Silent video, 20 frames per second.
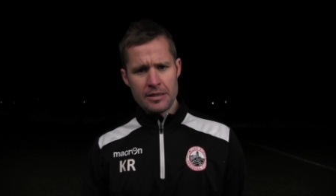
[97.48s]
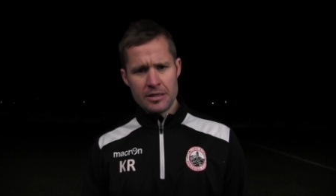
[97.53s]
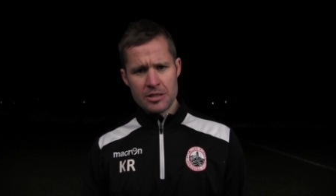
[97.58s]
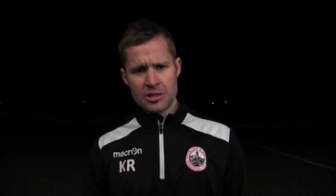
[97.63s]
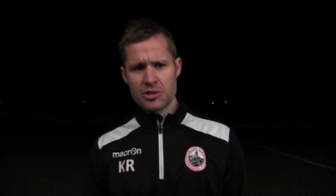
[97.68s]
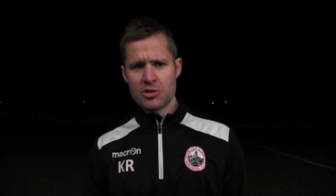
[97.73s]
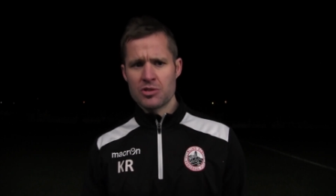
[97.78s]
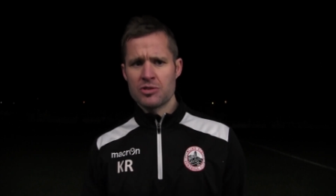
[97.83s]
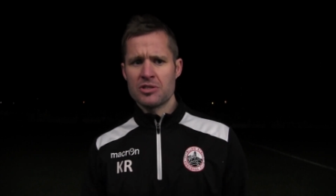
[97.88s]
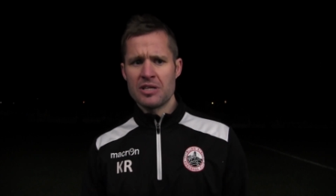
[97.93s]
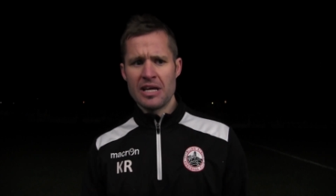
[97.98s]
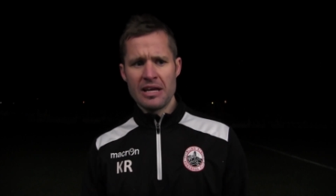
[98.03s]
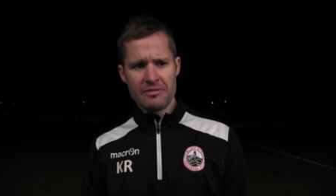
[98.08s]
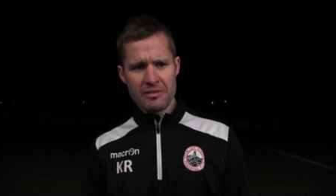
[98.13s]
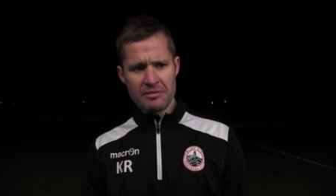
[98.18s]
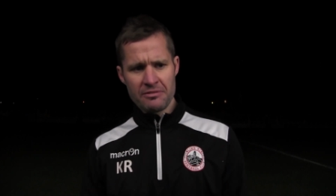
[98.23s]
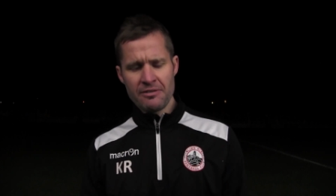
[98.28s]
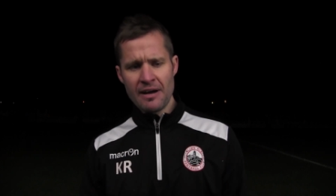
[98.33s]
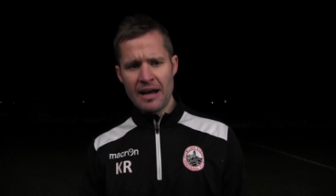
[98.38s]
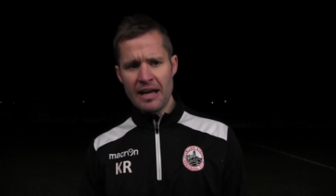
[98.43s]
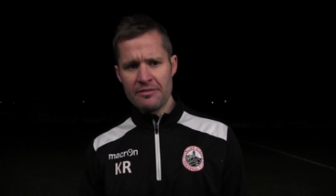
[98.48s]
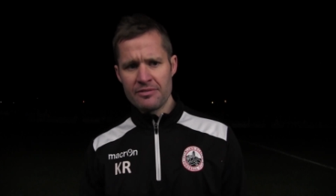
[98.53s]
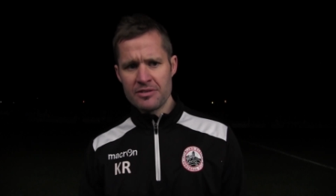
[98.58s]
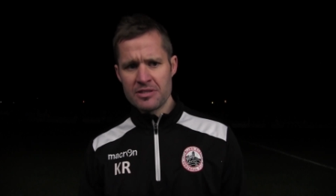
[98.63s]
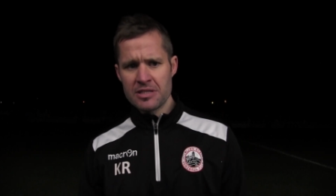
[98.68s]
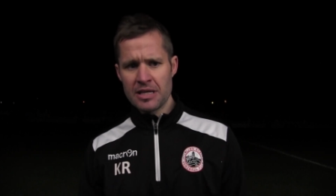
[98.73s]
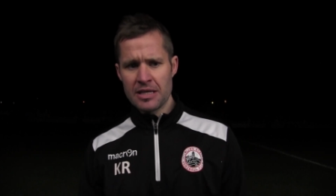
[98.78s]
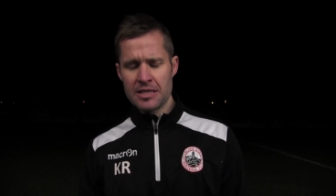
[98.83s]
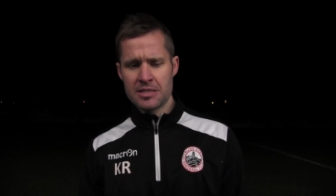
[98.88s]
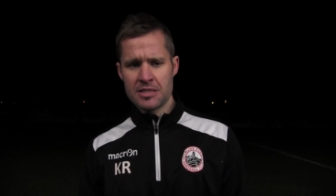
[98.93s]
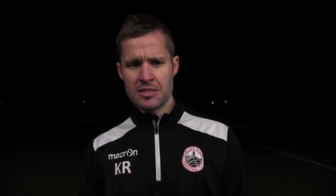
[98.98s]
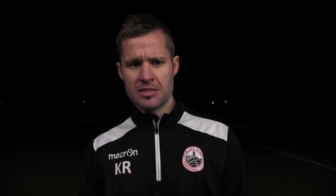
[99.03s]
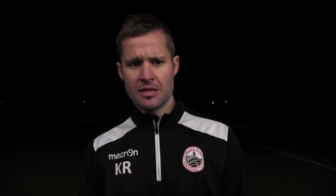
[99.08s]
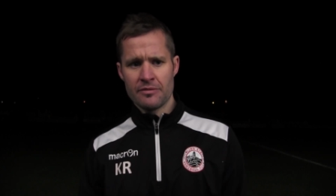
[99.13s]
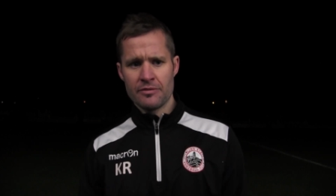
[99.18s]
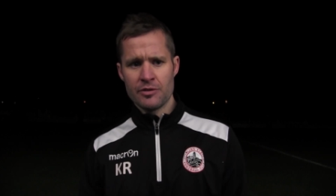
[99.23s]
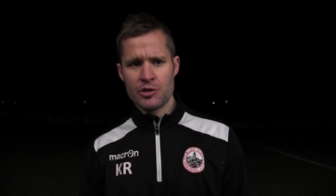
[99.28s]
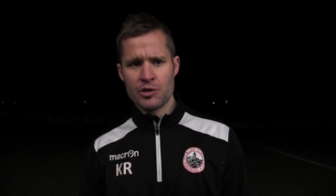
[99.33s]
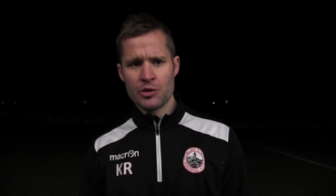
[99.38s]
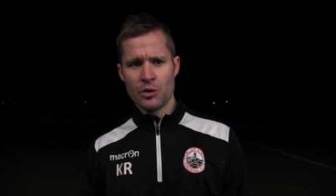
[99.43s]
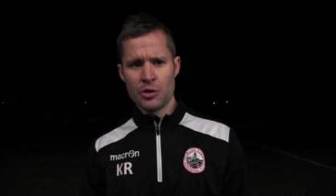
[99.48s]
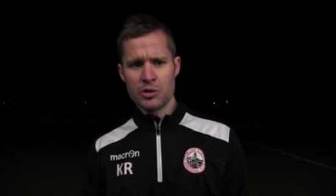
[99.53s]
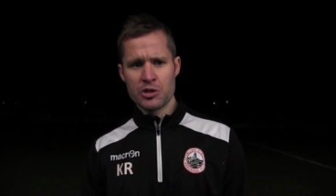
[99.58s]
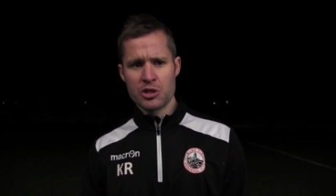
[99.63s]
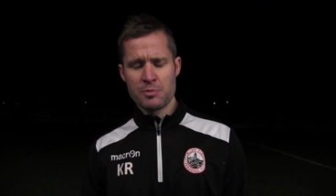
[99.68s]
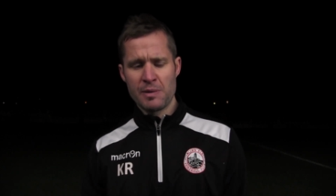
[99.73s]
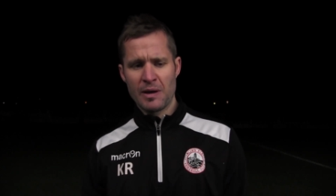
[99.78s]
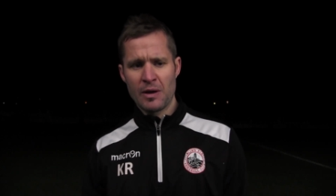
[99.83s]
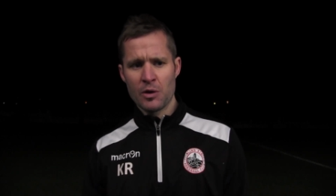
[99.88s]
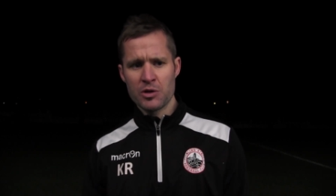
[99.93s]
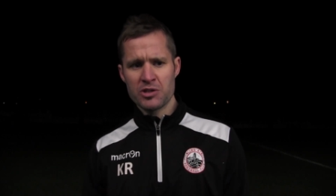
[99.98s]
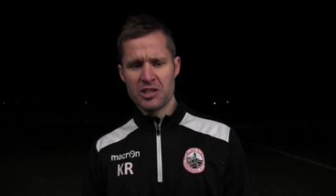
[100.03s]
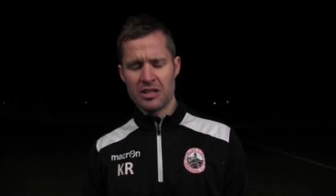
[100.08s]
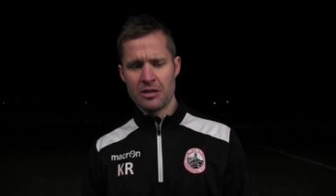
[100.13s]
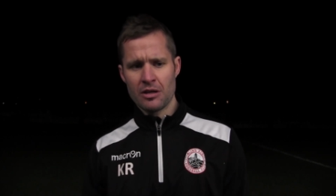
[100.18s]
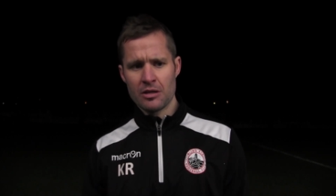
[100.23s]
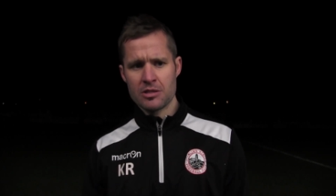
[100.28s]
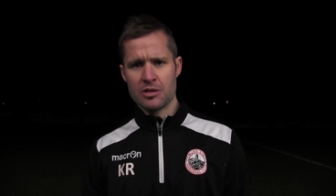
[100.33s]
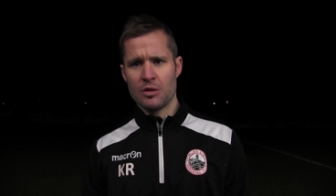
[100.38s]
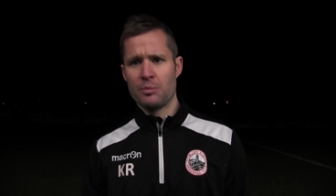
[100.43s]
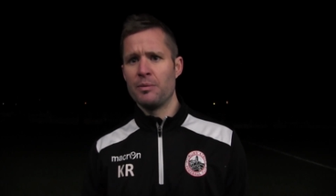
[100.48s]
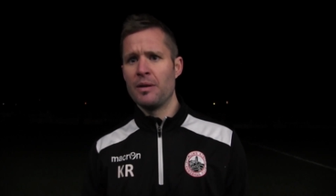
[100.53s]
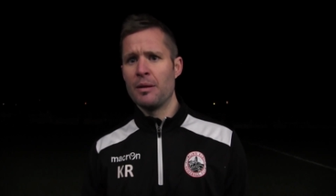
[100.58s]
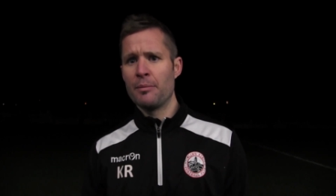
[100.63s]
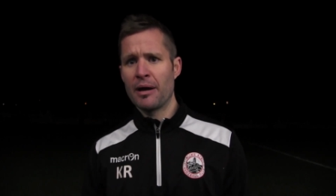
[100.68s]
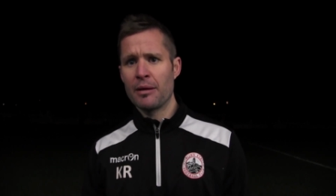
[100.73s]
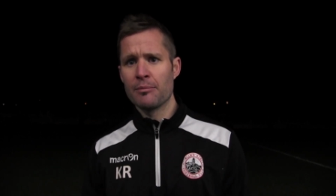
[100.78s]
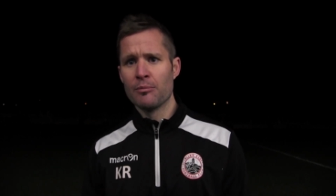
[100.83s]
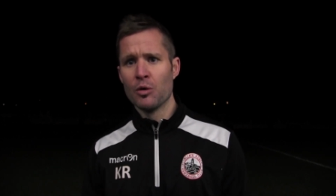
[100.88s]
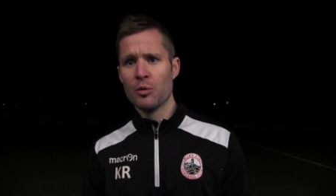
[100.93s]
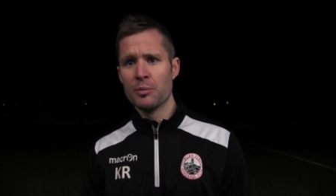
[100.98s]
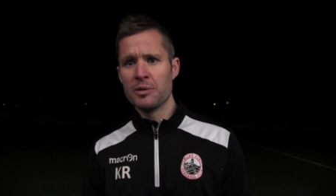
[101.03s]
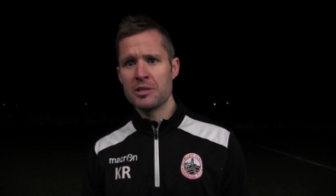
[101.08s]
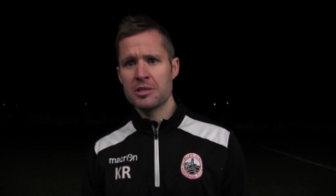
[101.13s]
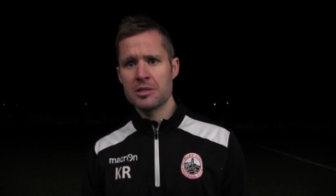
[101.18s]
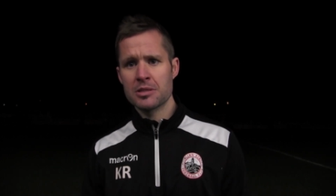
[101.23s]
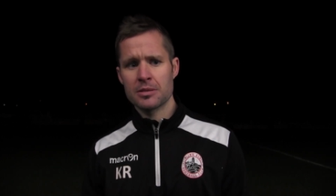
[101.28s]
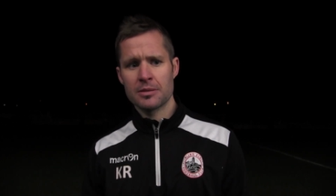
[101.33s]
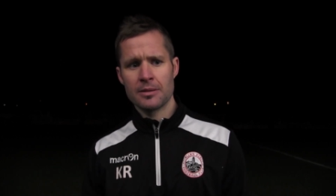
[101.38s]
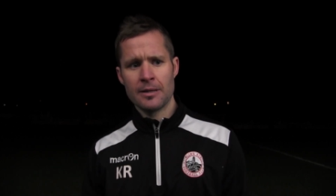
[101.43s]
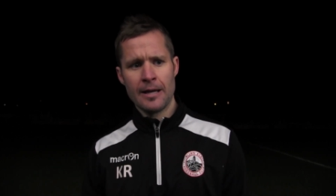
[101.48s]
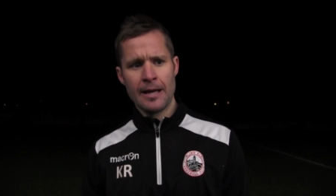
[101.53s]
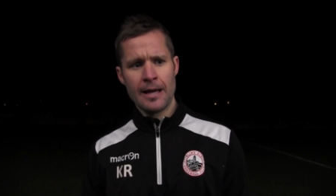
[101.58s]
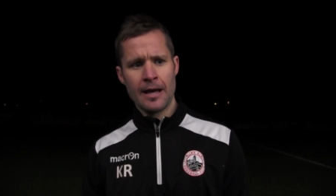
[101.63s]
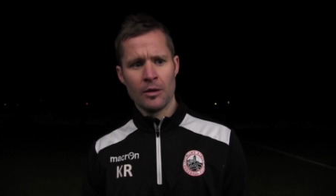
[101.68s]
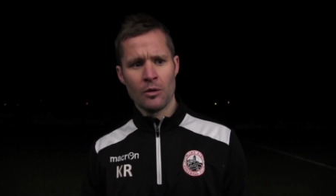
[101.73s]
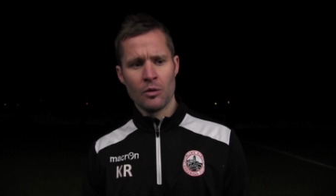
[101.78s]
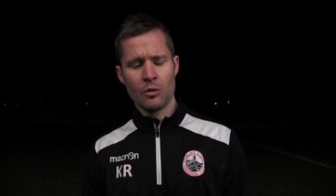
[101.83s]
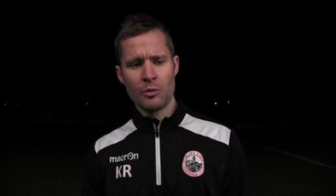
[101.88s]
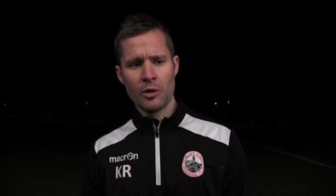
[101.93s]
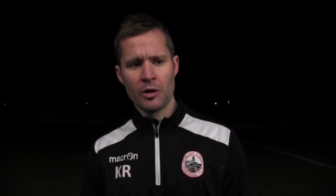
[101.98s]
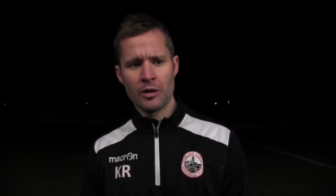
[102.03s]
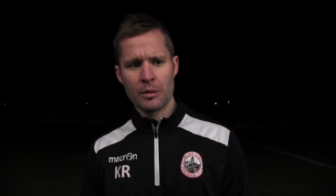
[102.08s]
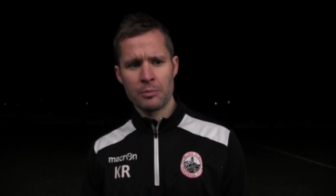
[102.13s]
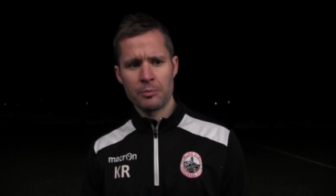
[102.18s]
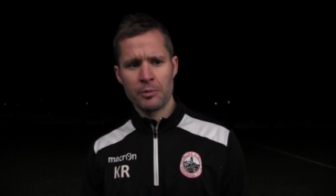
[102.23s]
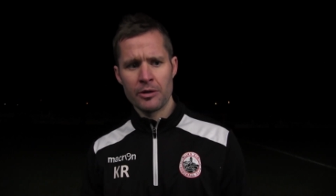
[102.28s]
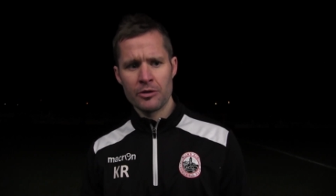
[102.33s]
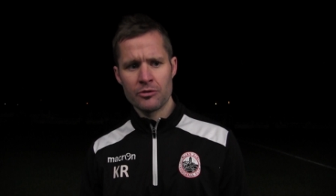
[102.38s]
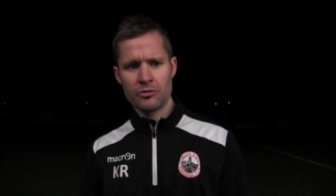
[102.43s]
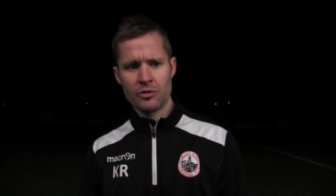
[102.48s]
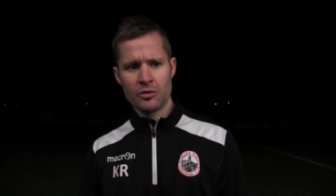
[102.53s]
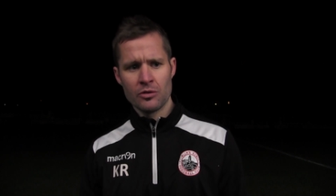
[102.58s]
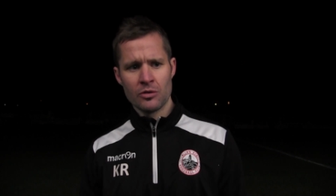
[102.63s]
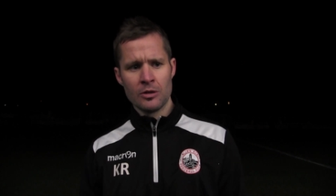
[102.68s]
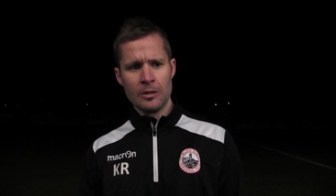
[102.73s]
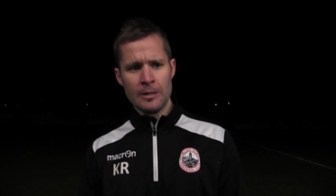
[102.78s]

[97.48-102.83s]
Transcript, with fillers: he's saving five and six and seven shots. It's because he turns up in the big moments eh, along with other players, you know.